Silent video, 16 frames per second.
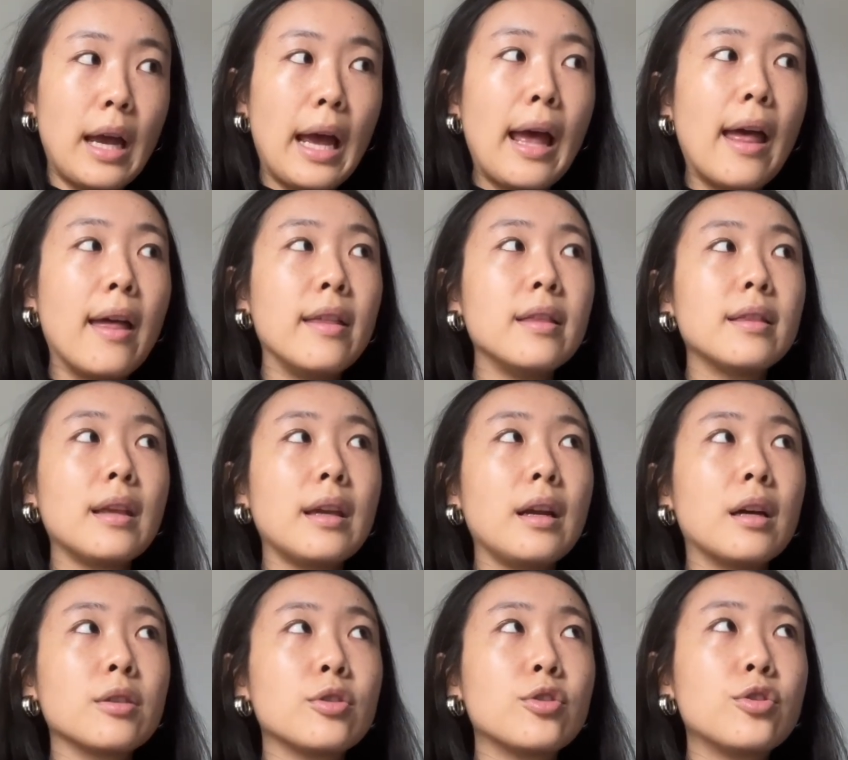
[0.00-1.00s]
And they
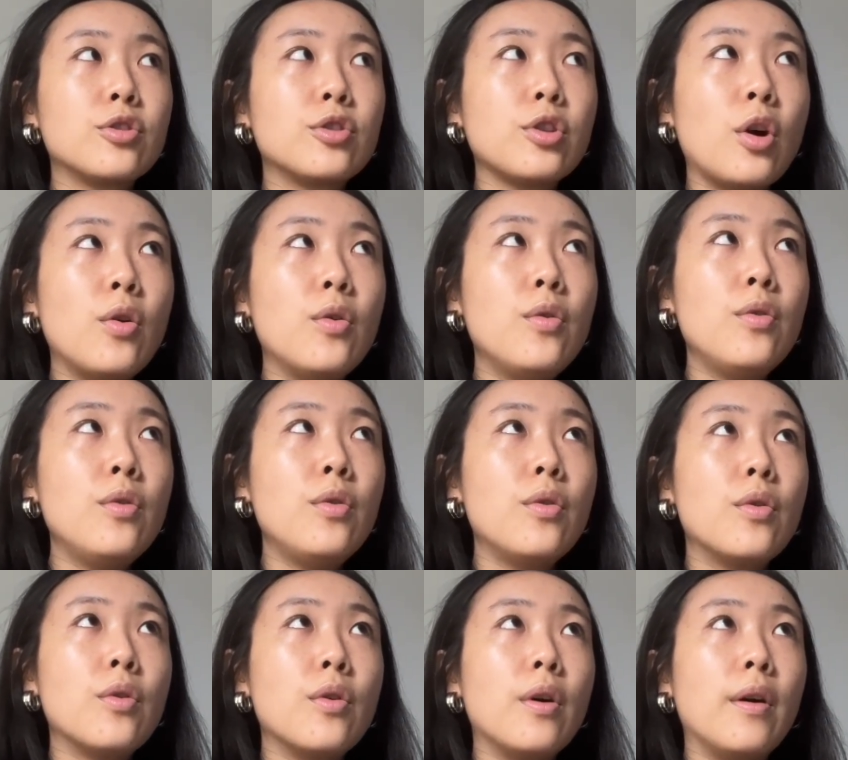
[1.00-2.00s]
are so
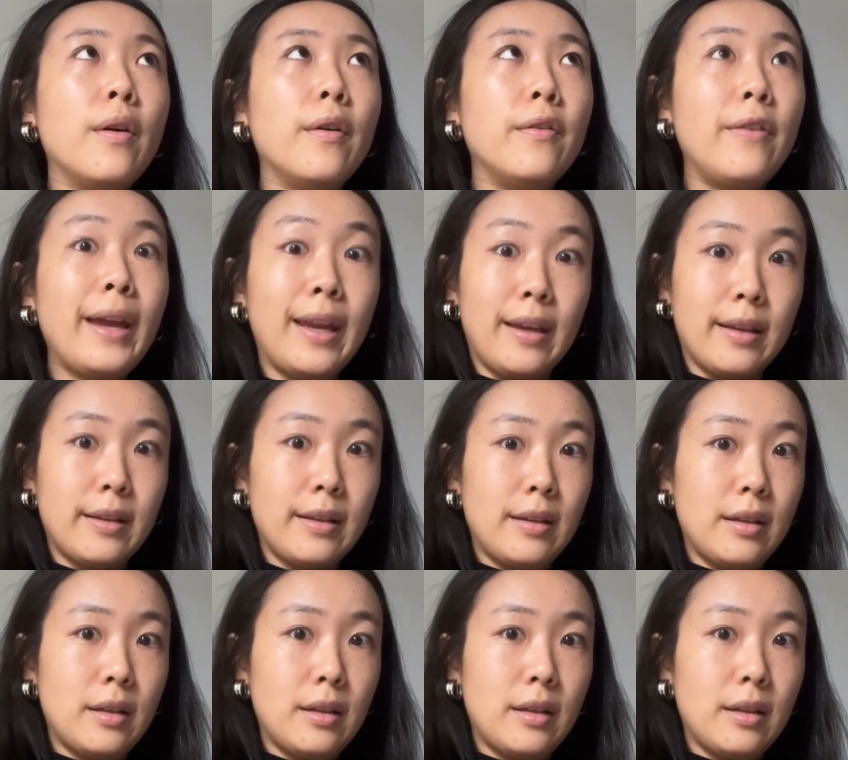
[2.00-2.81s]
vague